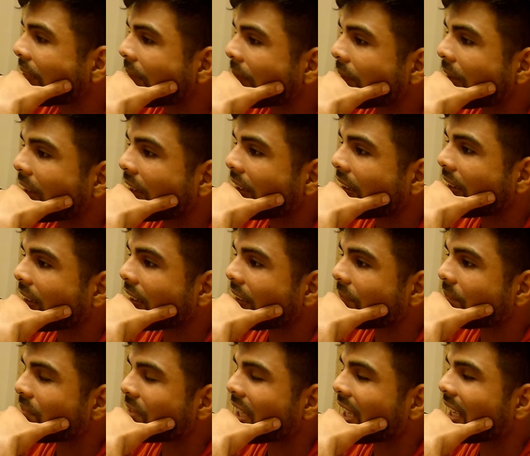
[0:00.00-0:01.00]

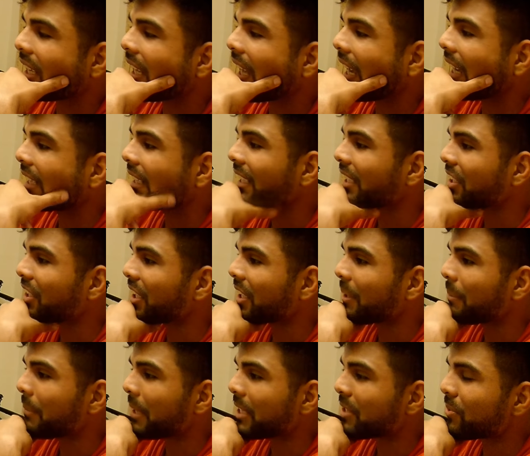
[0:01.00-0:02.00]
The lighting, you
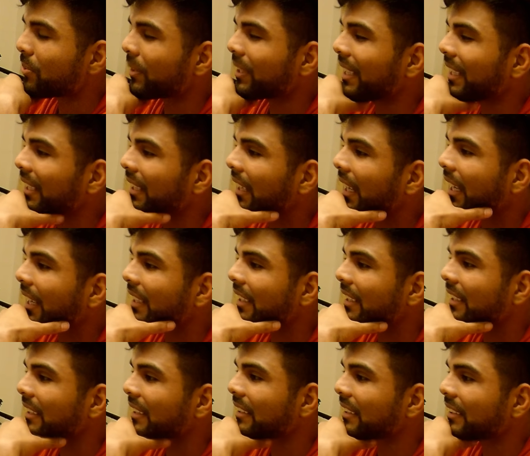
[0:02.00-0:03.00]
can mess with the
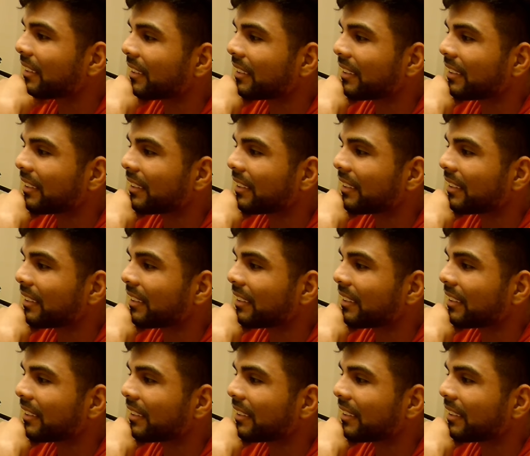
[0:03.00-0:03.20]
lighting.